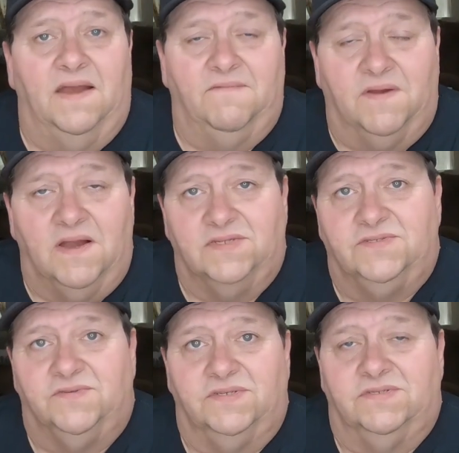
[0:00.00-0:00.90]

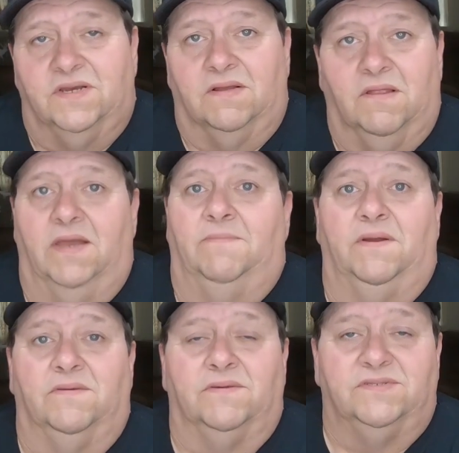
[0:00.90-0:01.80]
countries that claim
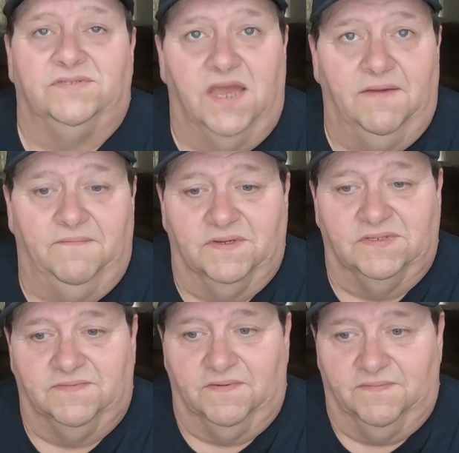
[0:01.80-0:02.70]
they're the
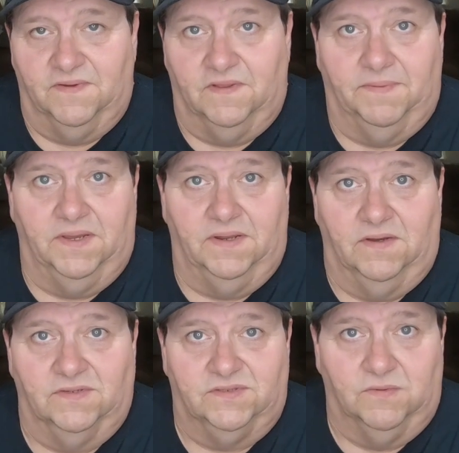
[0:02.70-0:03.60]
safest for
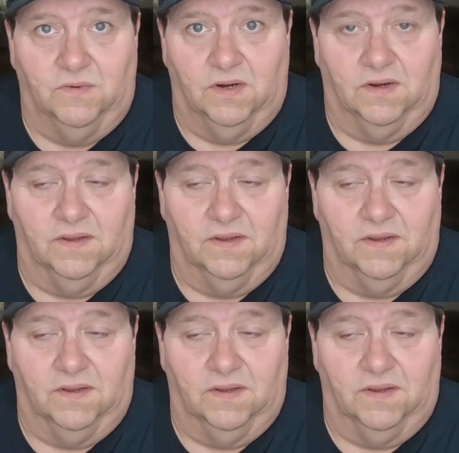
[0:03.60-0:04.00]
Filipinos to work.